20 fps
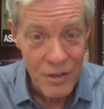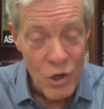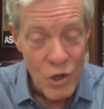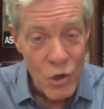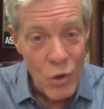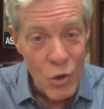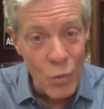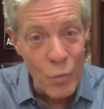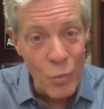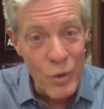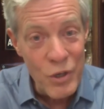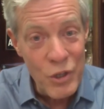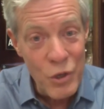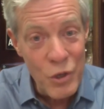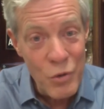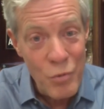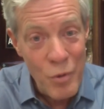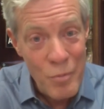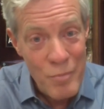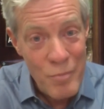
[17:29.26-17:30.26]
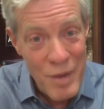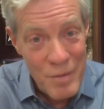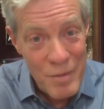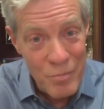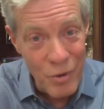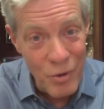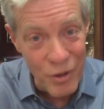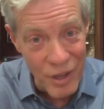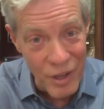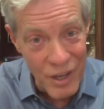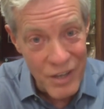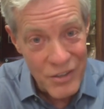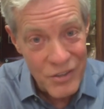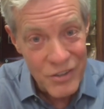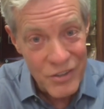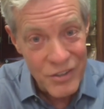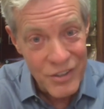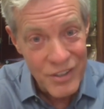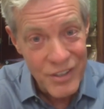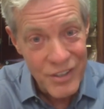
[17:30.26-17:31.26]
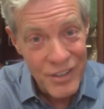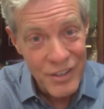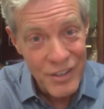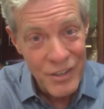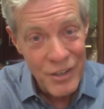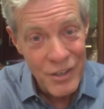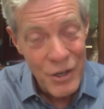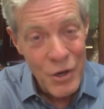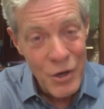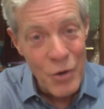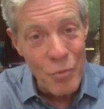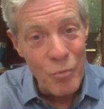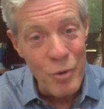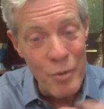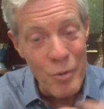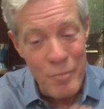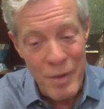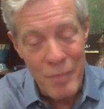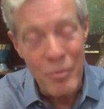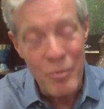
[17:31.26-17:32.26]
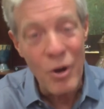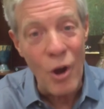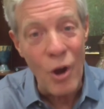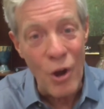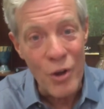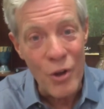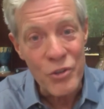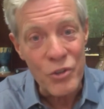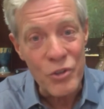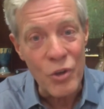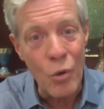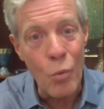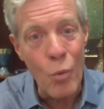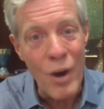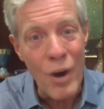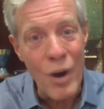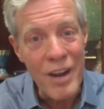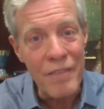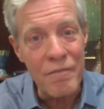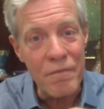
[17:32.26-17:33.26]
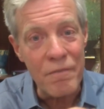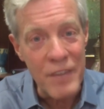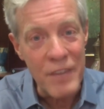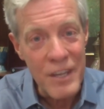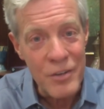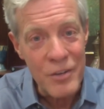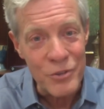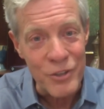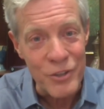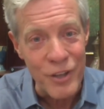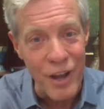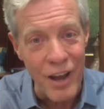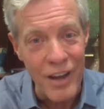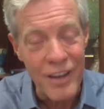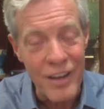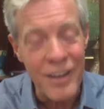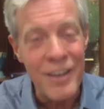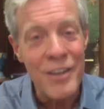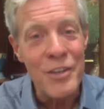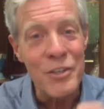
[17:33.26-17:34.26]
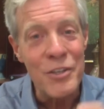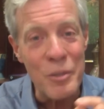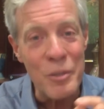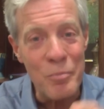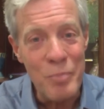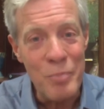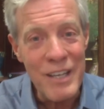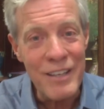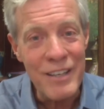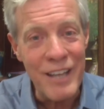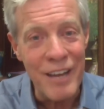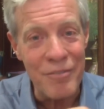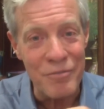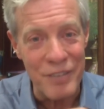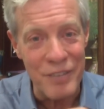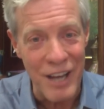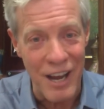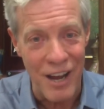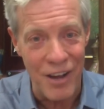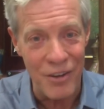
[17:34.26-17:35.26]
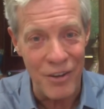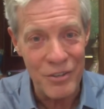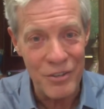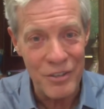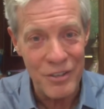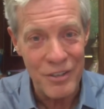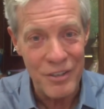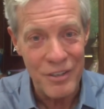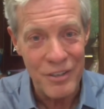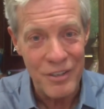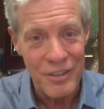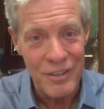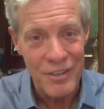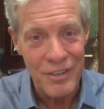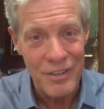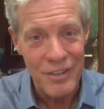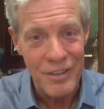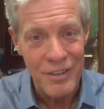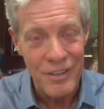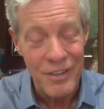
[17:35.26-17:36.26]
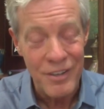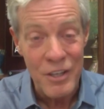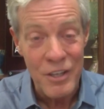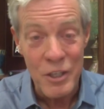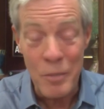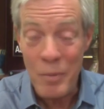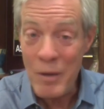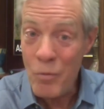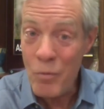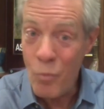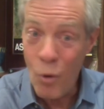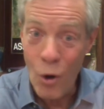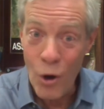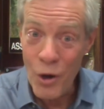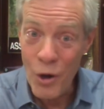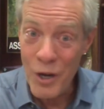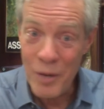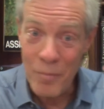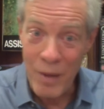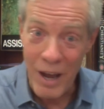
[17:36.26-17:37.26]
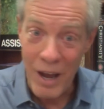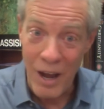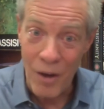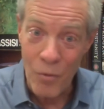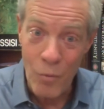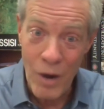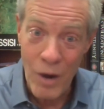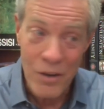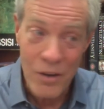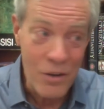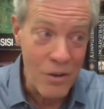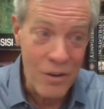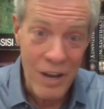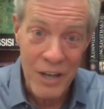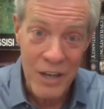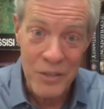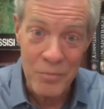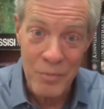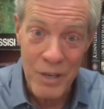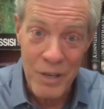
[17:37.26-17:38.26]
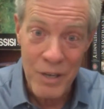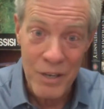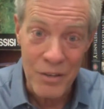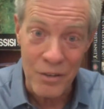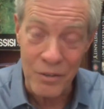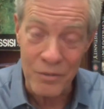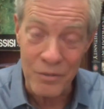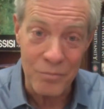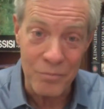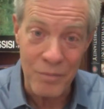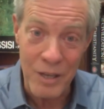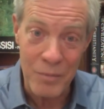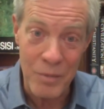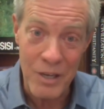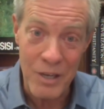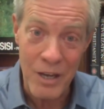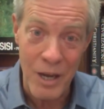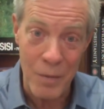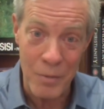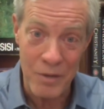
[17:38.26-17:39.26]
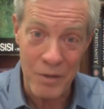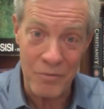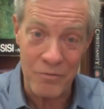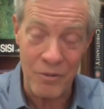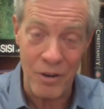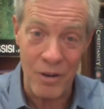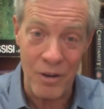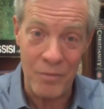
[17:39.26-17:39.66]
when you remember this, remember also what it feels like to be left out, to be worried about where your next meal may be coming from,